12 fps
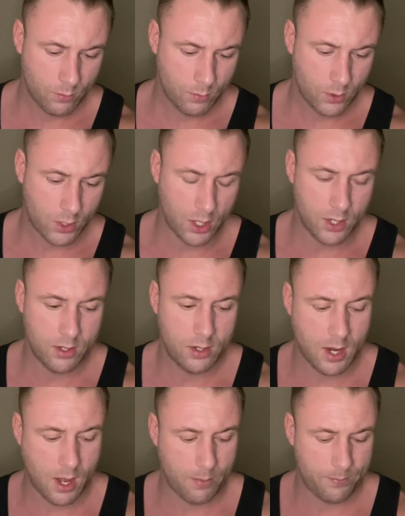Good.
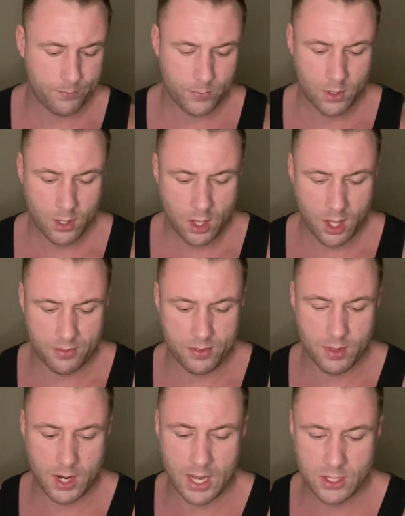Now, I think the
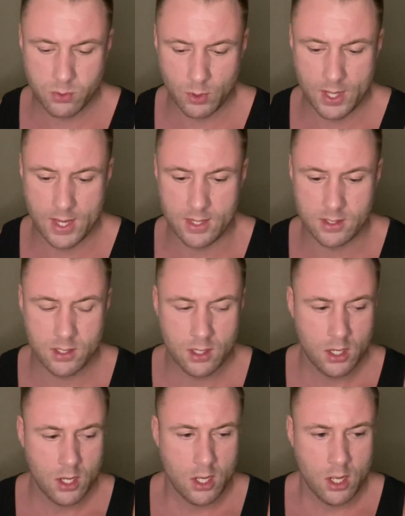last one is
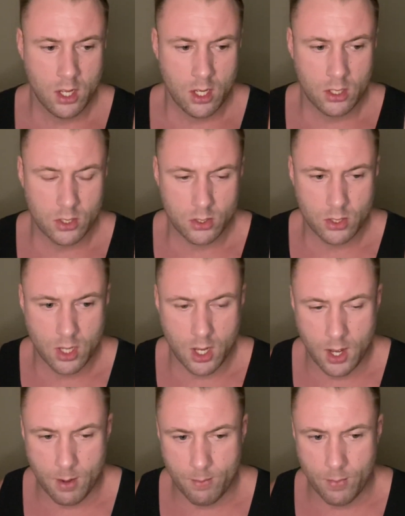
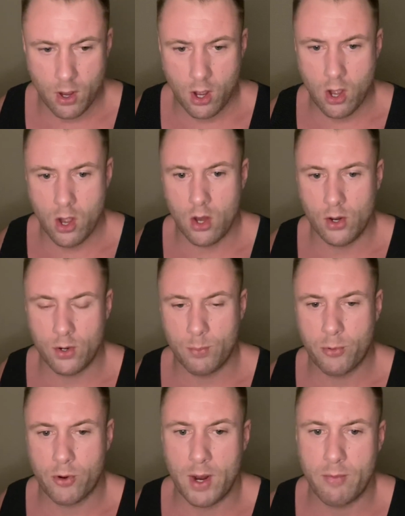on
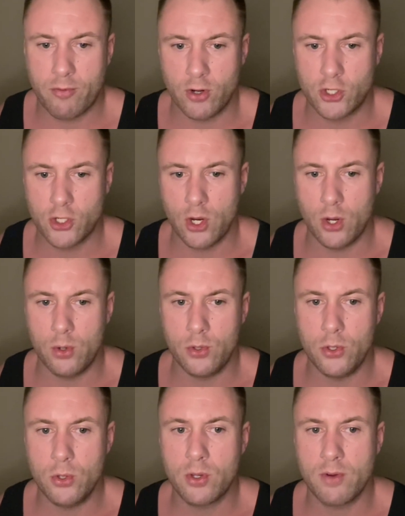prep for a show,
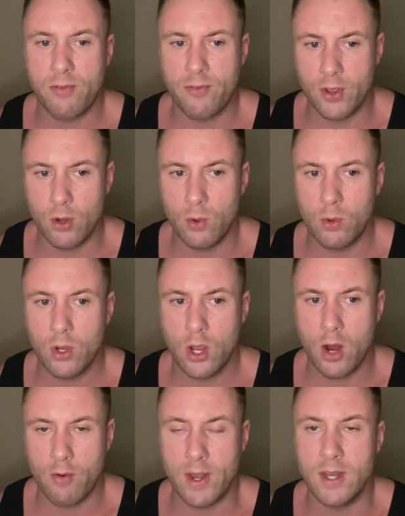you can feel
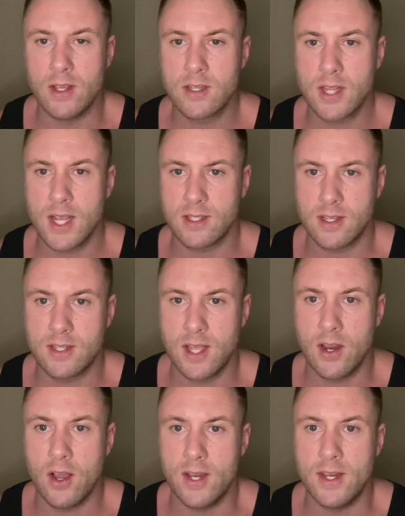horrendous. As I said,
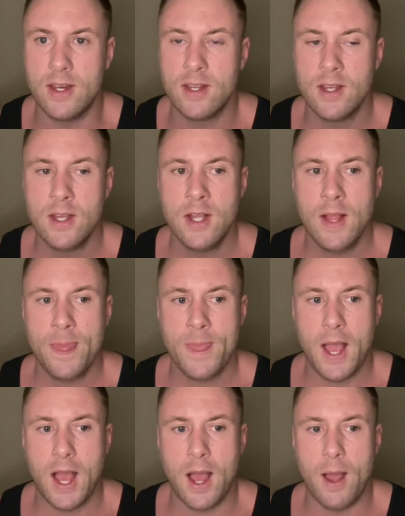I did.
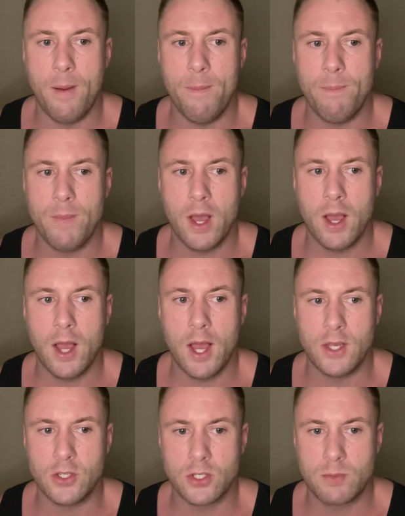And
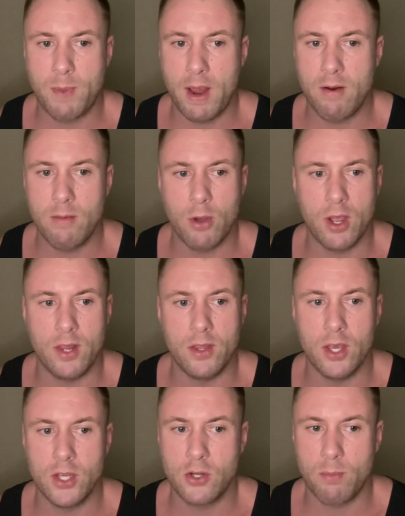just bear in mind that
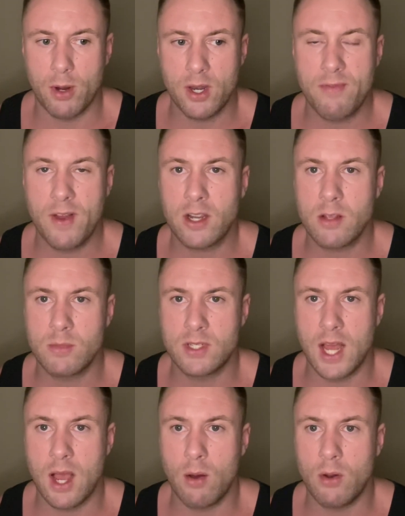as your body fat comes
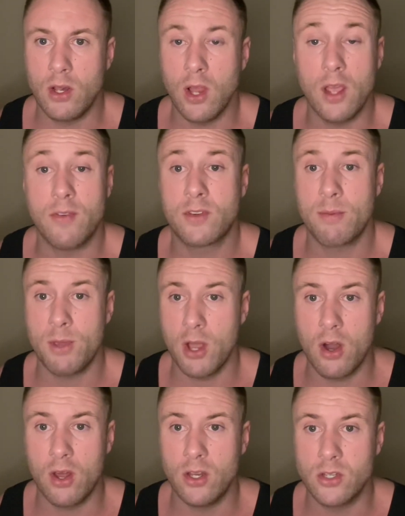down, life can be
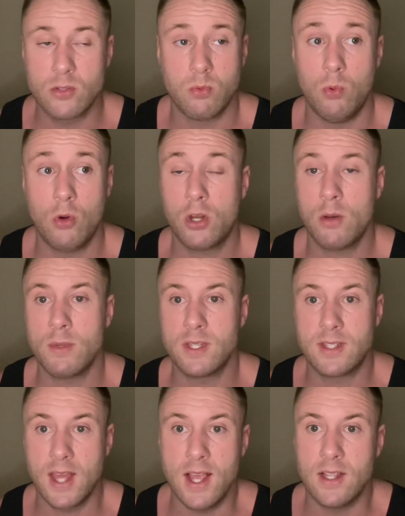harder. Just walking up the
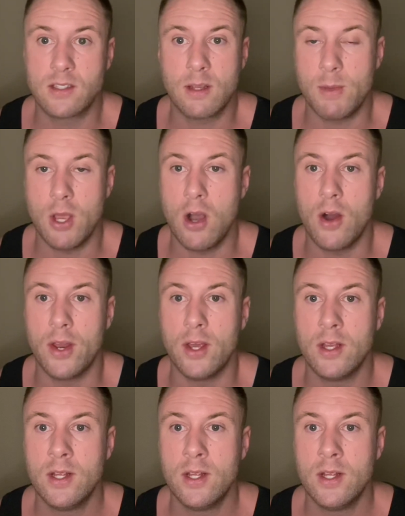stairs can be harder.